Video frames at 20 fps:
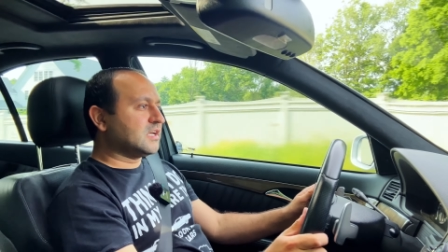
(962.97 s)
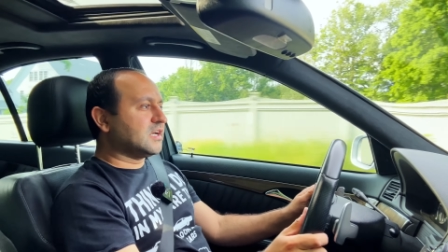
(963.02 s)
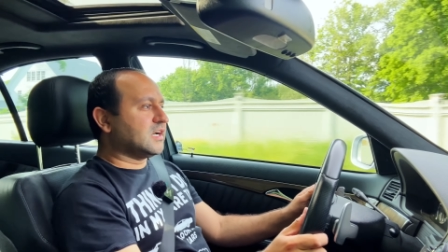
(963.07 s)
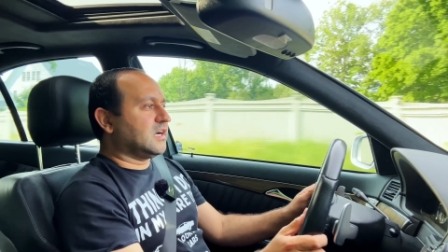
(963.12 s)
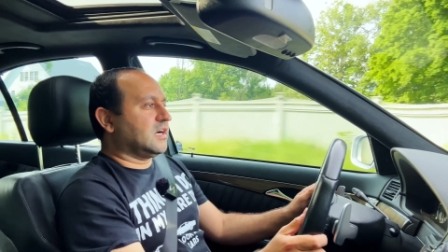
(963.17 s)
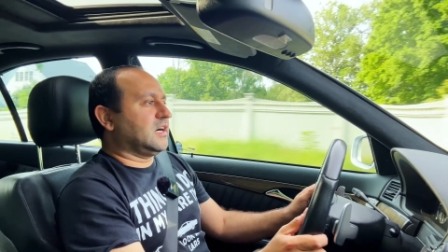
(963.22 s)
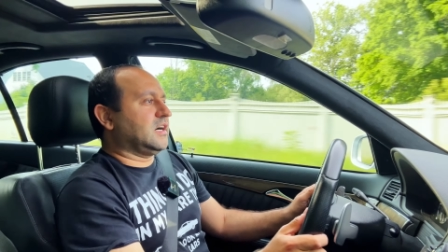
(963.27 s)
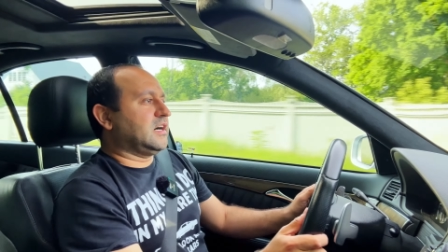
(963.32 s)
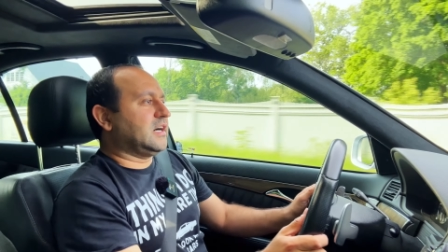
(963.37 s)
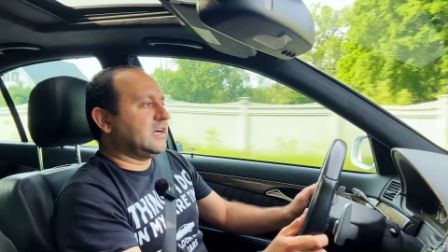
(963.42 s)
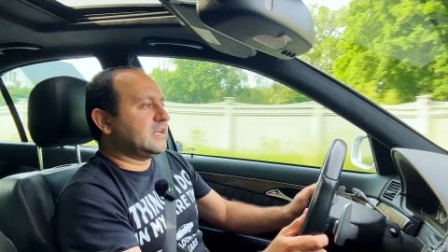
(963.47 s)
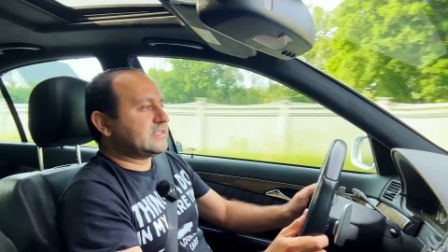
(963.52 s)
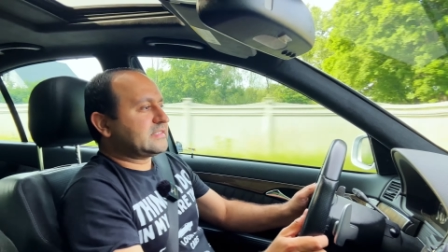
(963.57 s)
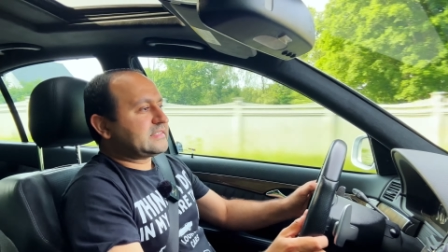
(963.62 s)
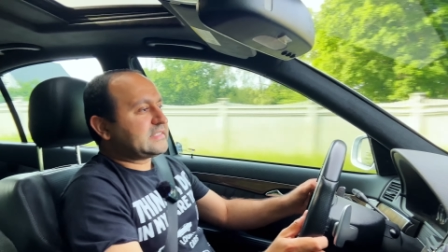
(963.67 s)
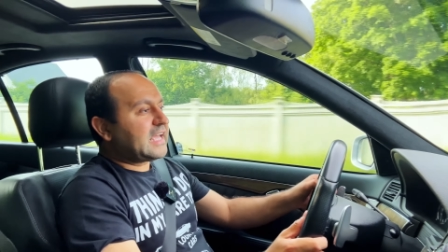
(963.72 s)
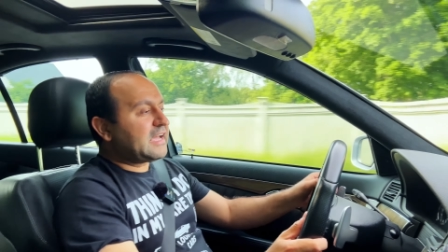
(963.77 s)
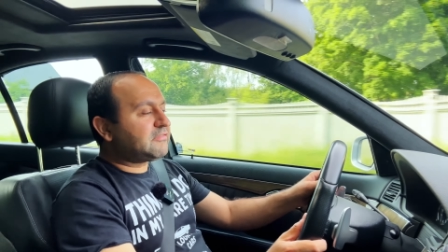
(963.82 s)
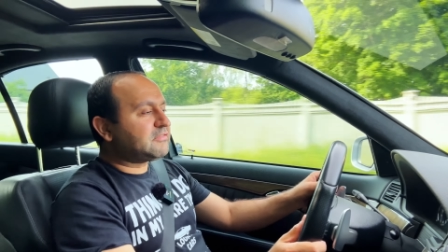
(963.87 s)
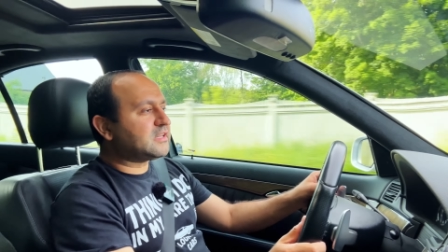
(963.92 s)

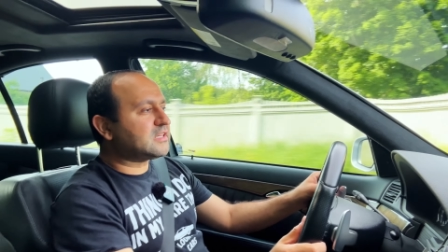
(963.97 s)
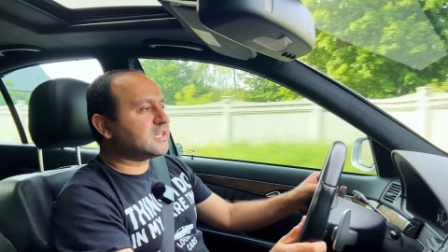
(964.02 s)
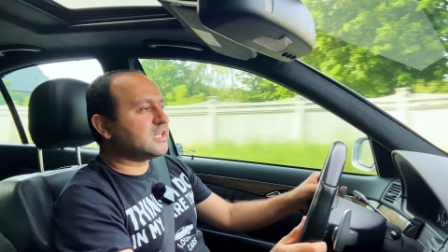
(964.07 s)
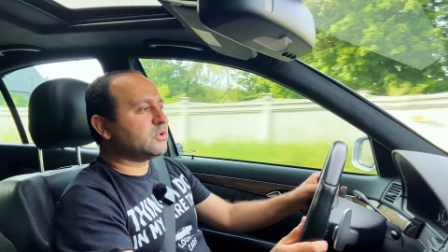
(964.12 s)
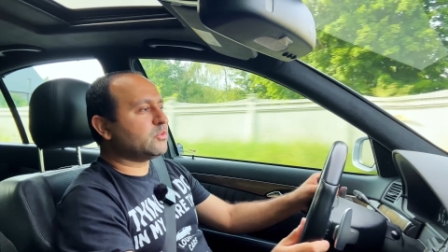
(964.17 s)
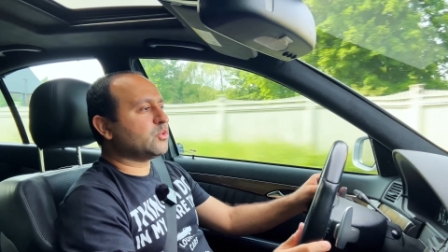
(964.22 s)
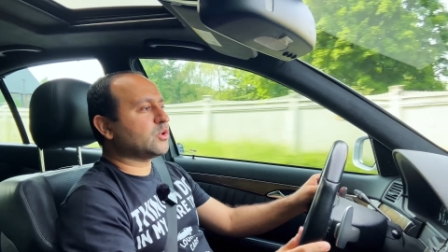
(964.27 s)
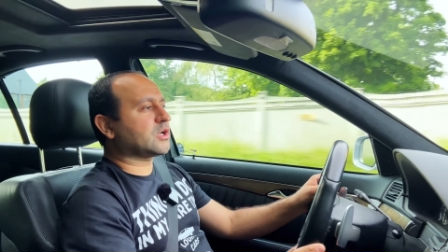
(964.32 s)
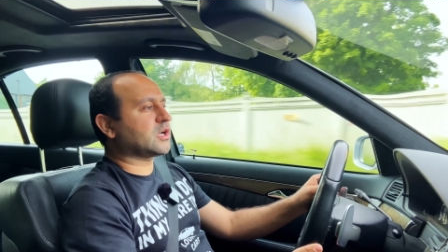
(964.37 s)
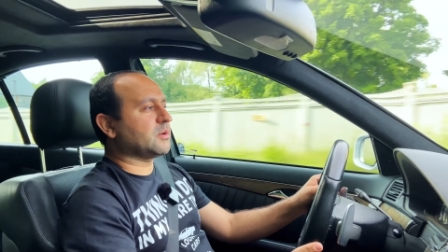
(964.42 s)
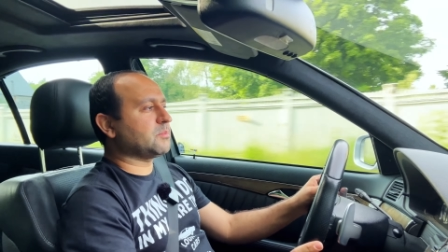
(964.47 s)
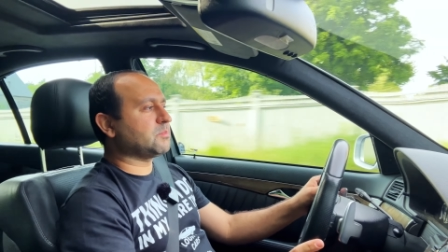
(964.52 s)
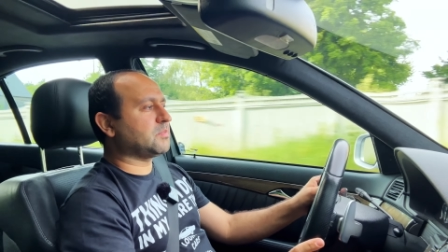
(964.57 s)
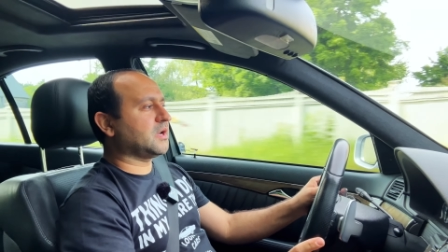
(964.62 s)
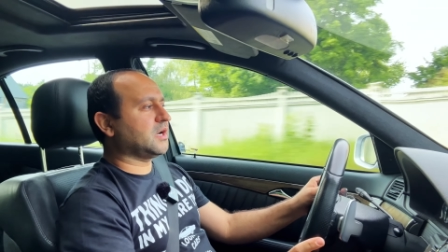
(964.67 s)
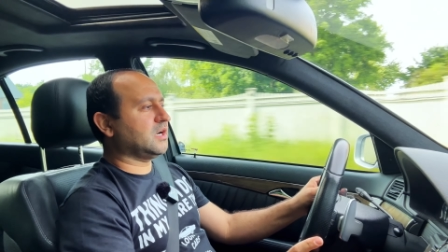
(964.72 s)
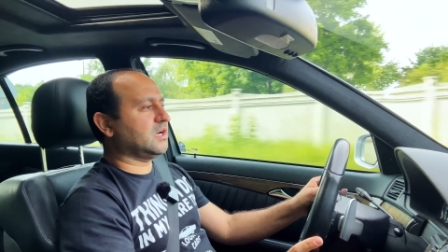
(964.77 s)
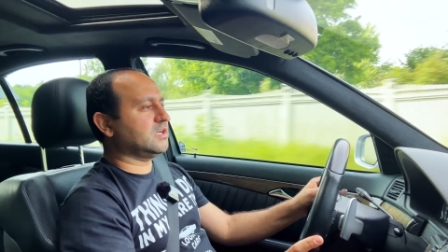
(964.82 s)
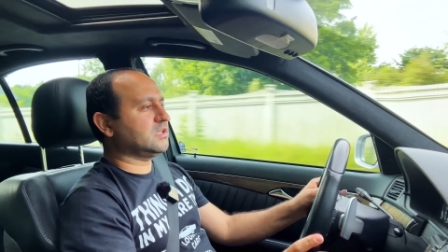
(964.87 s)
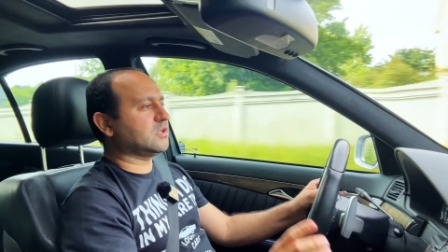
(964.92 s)
Definitely if we
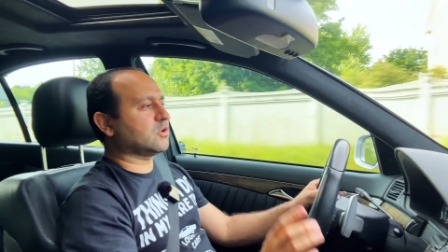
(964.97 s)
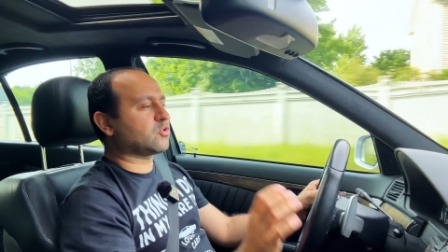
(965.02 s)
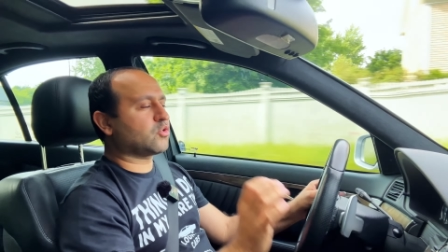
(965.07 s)
compare the